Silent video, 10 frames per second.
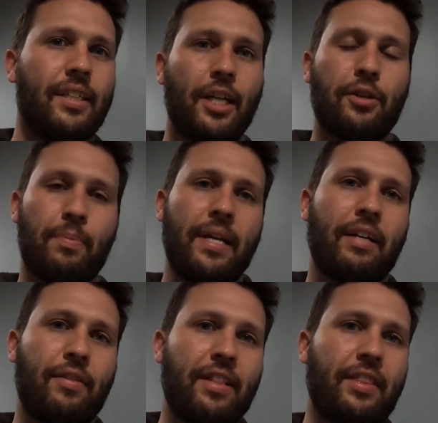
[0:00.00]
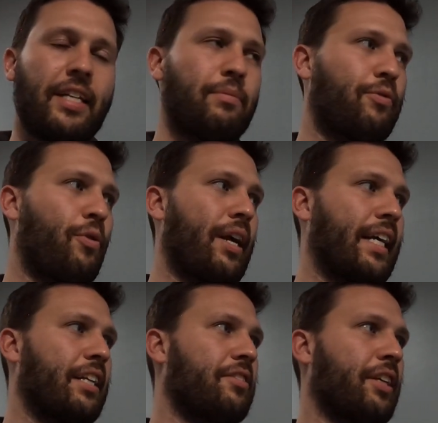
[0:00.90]
Another big event thing before I
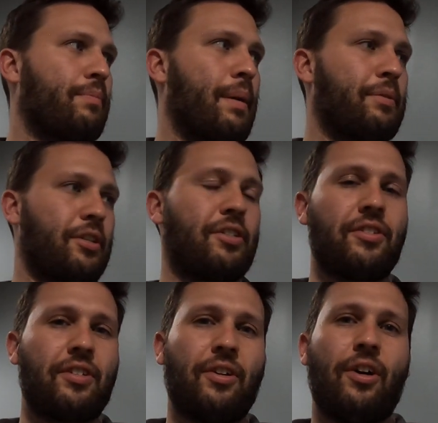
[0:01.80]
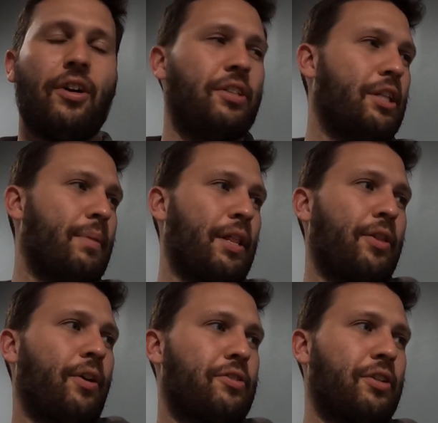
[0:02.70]
get into like my positions and all, you know, my
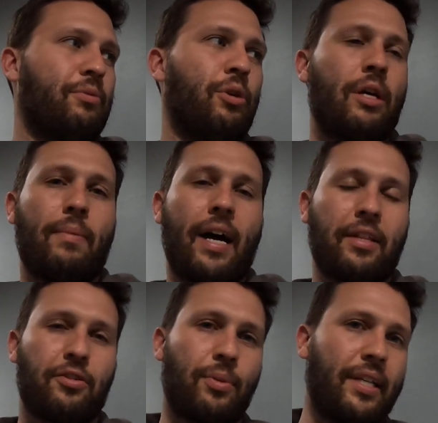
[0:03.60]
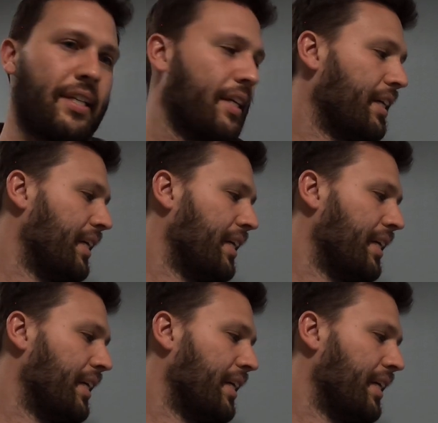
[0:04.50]
thoughts and will I buy this week.